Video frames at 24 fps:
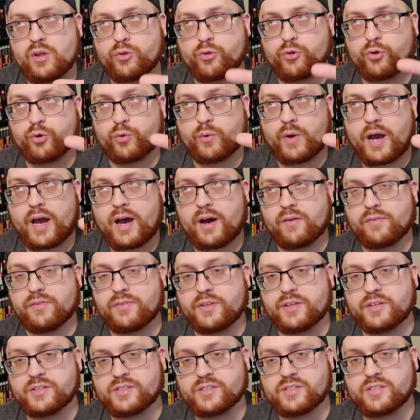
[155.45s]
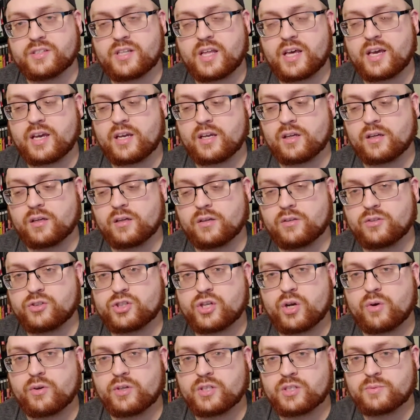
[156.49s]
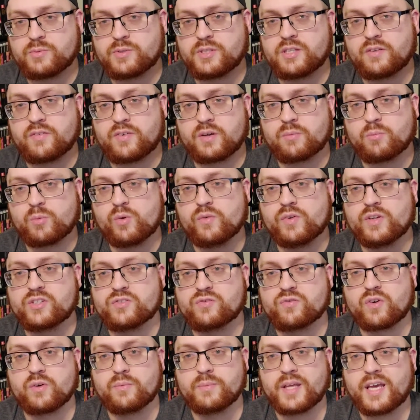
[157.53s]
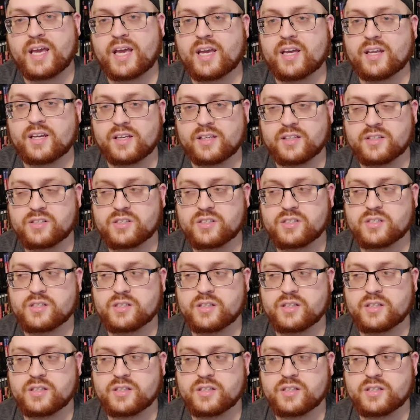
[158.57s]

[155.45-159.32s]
throughout this thing, showing specific movies from the 80s.